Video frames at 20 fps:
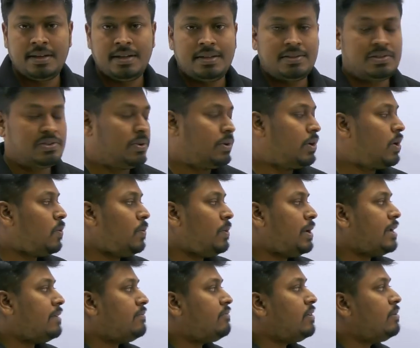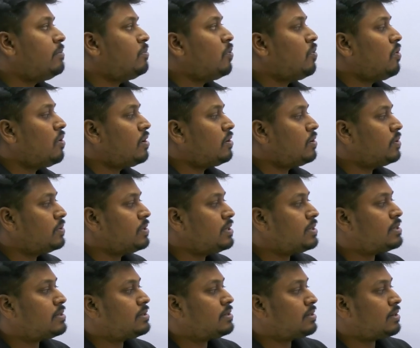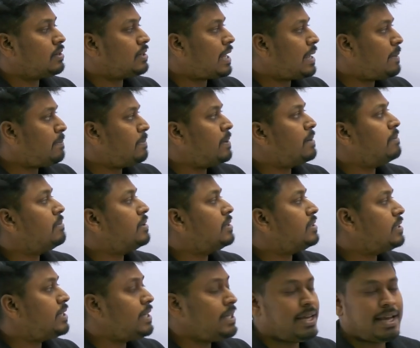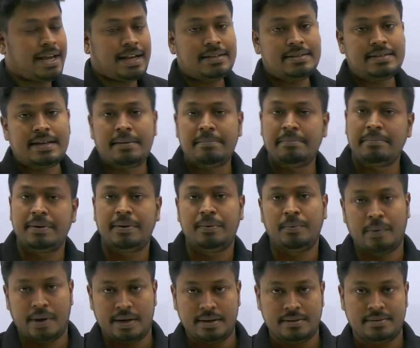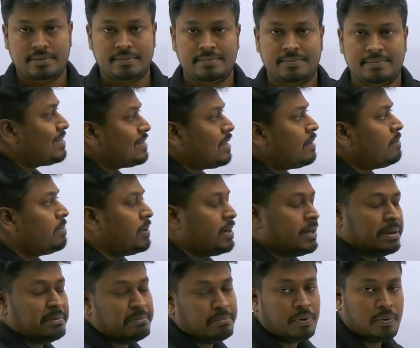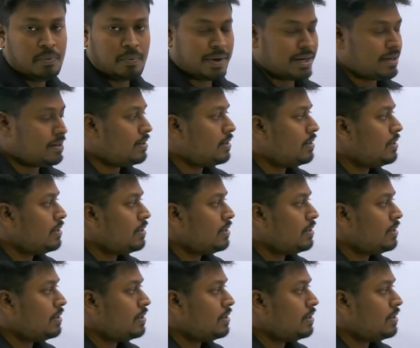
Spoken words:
So now let me move on to this type number 3, example 1. Example number 1.